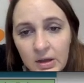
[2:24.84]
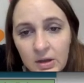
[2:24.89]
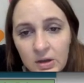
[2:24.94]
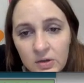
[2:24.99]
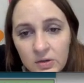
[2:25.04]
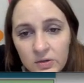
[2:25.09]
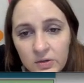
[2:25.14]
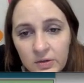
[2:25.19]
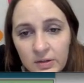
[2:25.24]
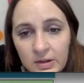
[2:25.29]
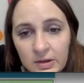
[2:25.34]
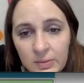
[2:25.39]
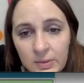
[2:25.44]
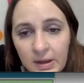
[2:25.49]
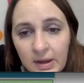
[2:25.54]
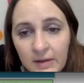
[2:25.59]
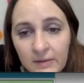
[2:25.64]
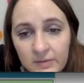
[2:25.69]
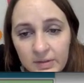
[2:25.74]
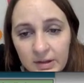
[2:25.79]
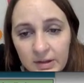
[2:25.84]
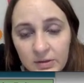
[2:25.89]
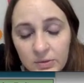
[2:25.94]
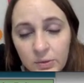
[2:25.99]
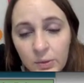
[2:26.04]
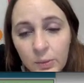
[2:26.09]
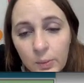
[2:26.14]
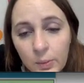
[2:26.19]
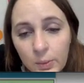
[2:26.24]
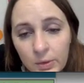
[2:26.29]
So then we have
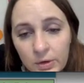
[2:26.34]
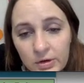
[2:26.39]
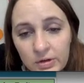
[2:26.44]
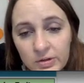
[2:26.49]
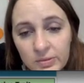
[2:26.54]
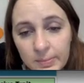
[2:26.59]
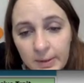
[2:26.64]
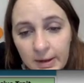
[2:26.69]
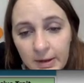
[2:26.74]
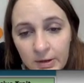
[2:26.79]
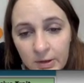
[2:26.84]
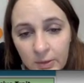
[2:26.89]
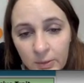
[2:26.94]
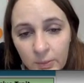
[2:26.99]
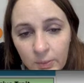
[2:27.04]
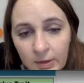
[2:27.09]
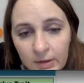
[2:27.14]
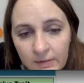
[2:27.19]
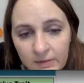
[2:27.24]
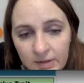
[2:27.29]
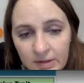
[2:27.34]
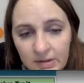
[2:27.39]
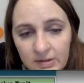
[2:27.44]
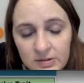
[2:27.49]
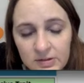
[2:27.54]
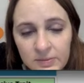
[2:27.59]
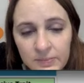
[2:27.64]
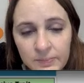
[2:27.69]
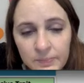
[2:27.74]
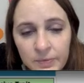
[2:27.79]
no horns, black coat, white
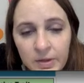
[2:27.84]
face.